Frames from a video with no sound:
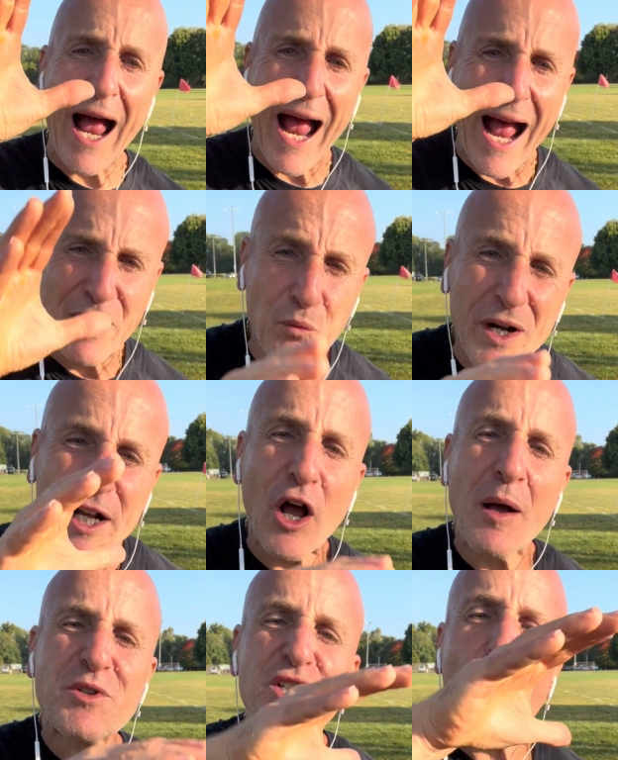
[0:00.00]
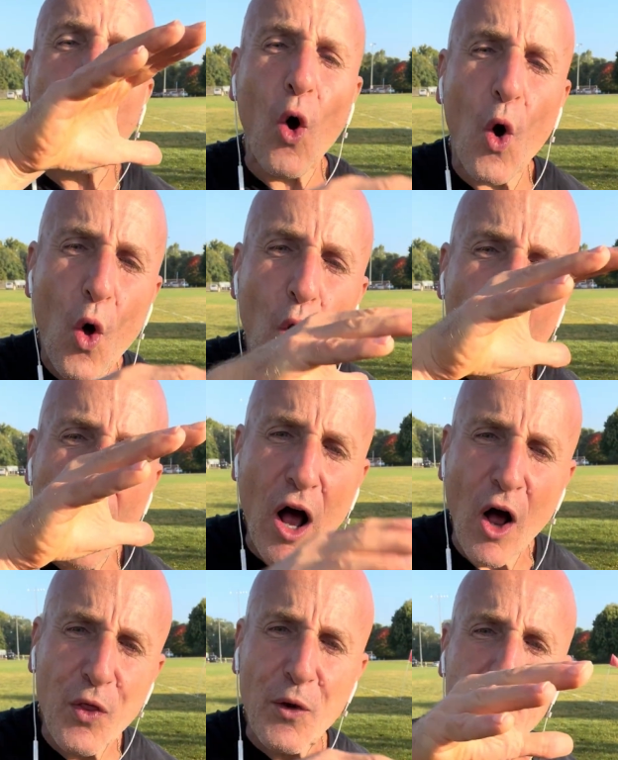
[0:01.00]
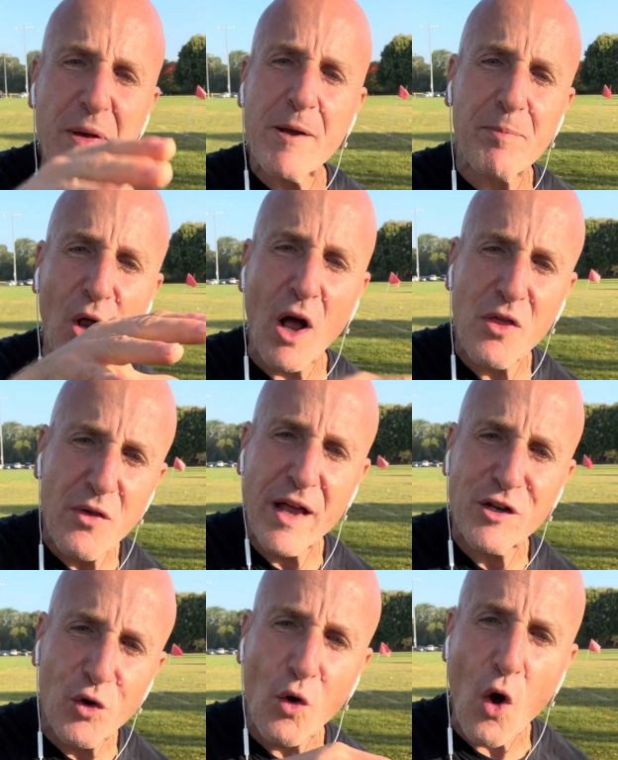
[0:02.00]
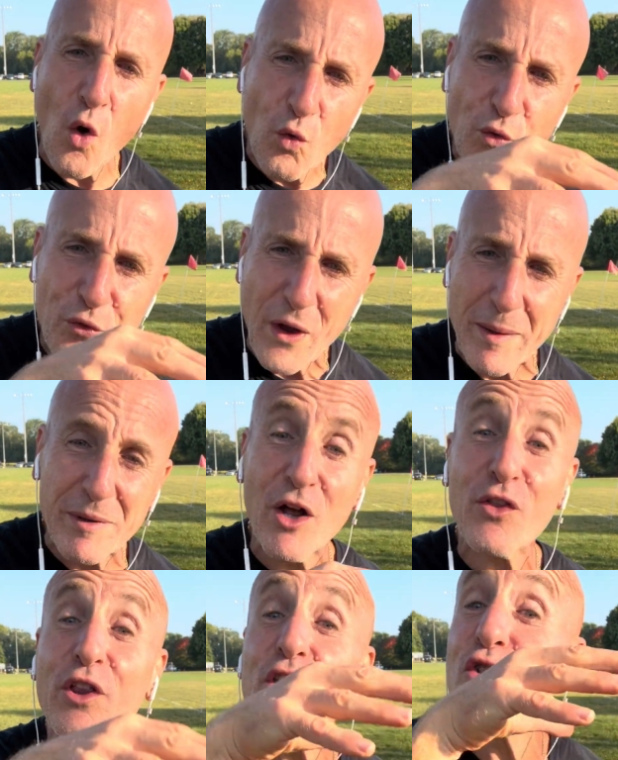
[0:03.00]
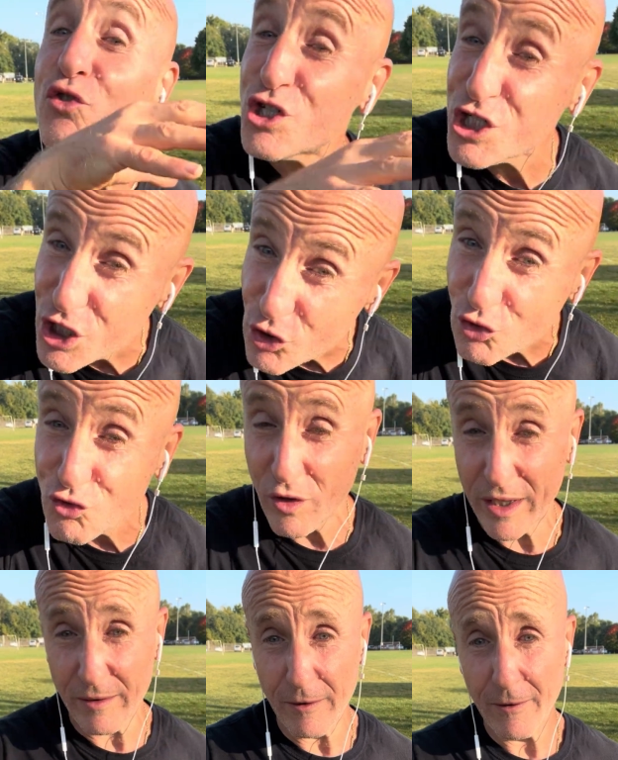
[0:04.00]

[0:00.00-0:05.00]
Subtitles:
And when it comes to all other people, other than your own family, other than your children,